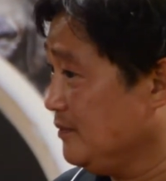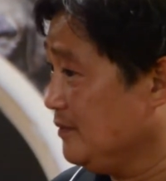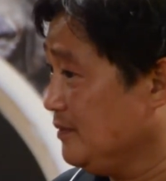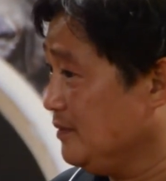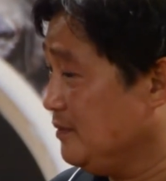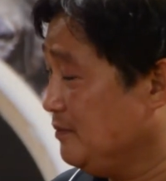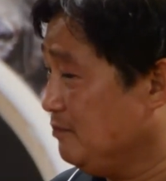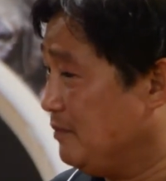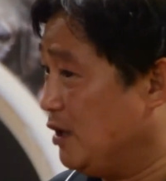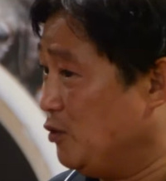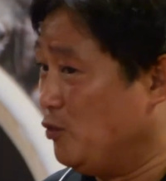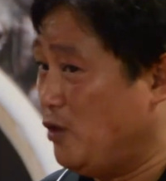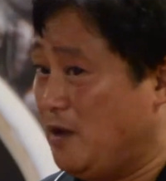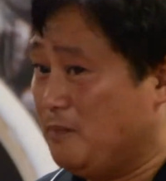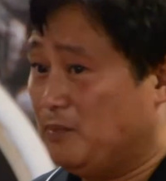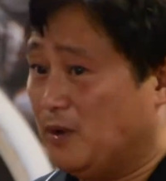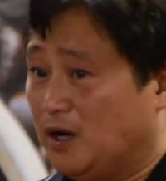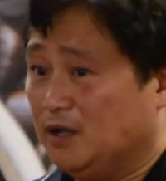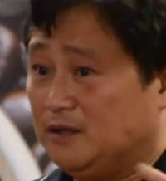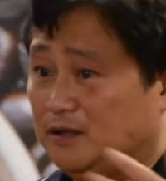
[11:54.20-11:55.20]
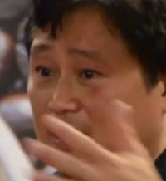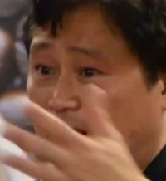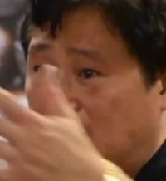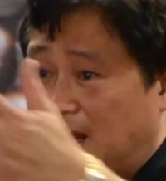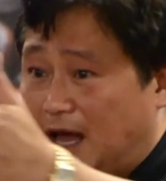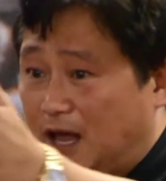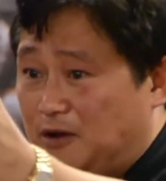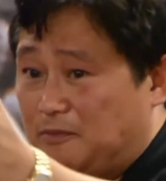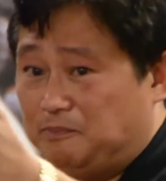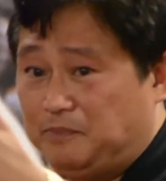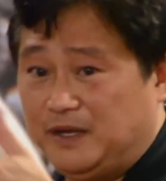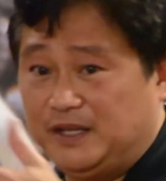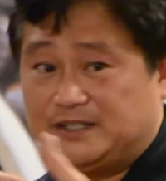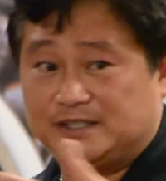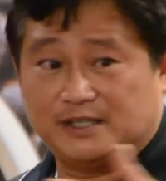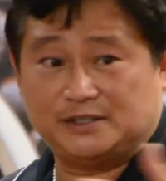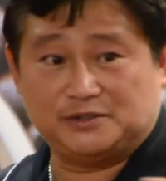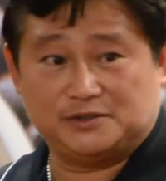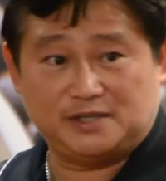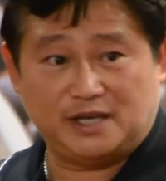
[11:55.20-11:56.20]
But we bought a lot of pizza
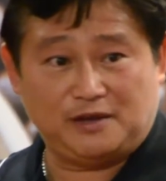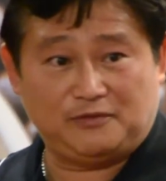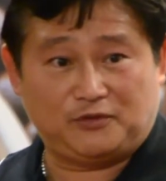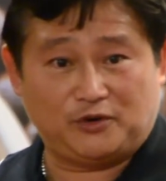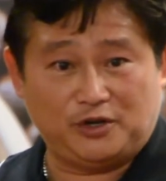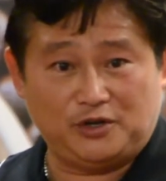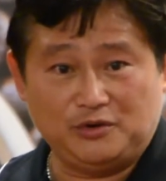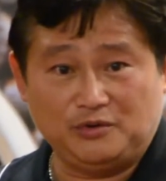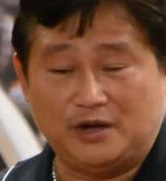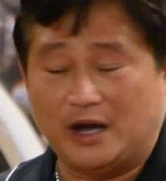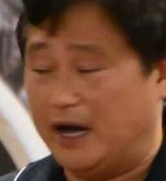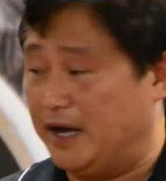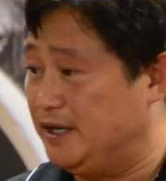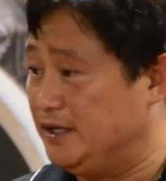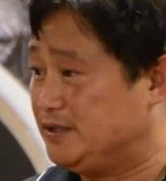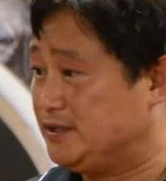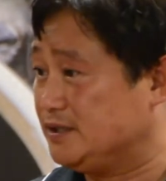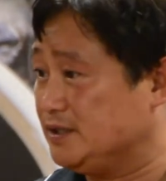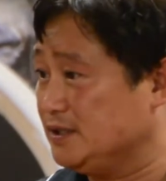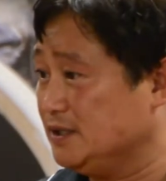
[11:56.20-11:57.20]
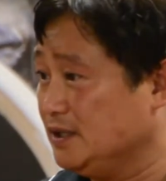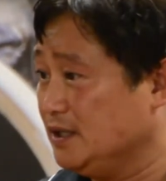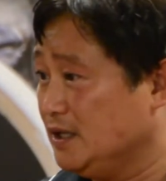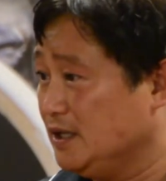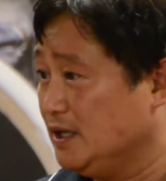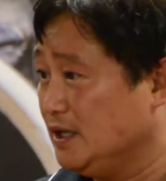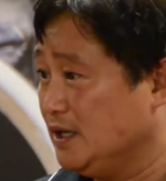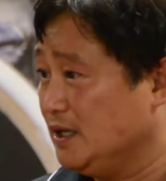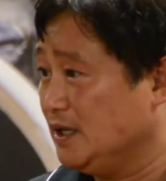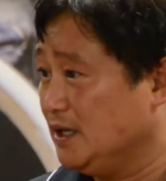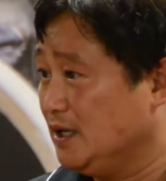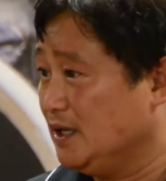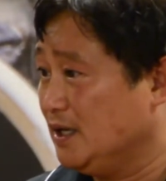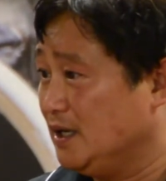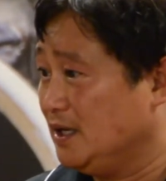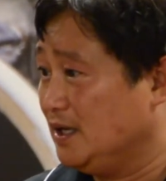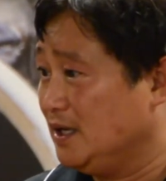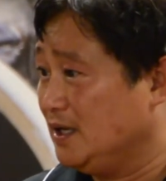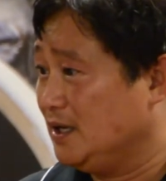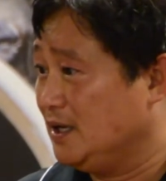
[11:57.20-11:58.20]
today for you guys
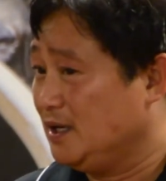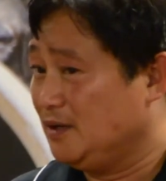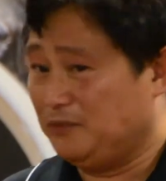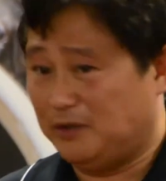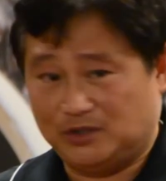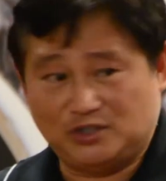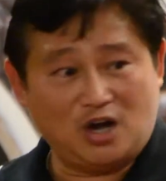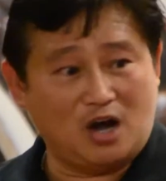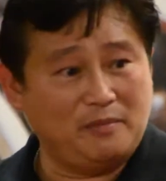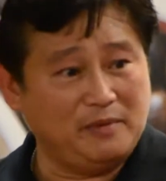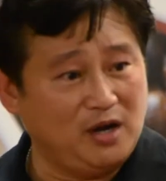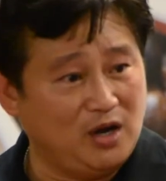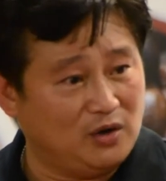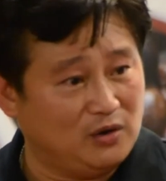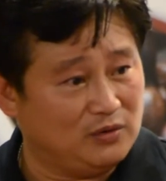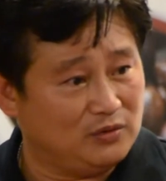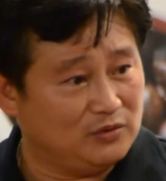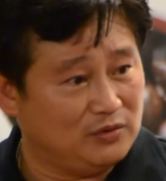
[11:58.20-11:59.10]
with Domino.